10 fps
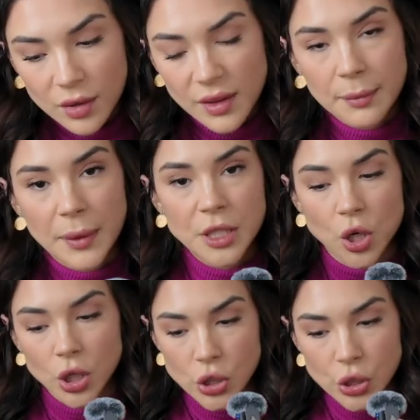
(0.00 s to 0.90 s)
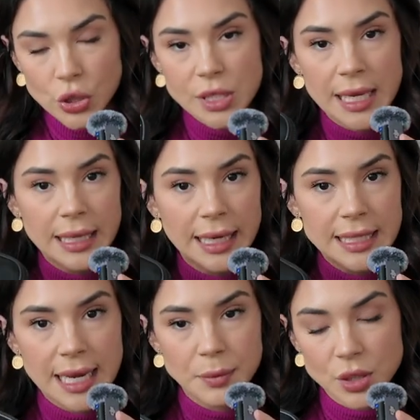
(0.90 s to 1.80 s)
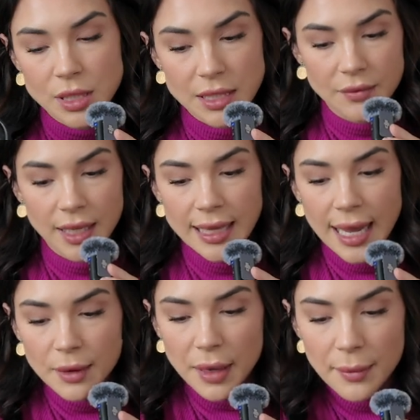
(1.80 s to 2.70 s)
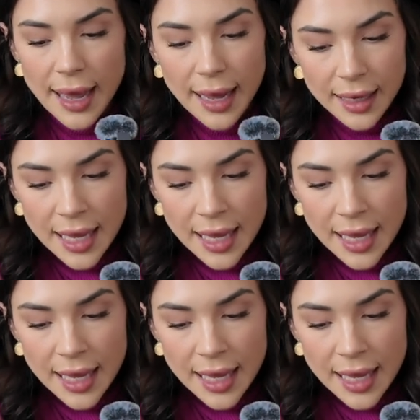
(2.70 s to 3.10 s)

of like my chargers and like adapters and stuff like that in my bag.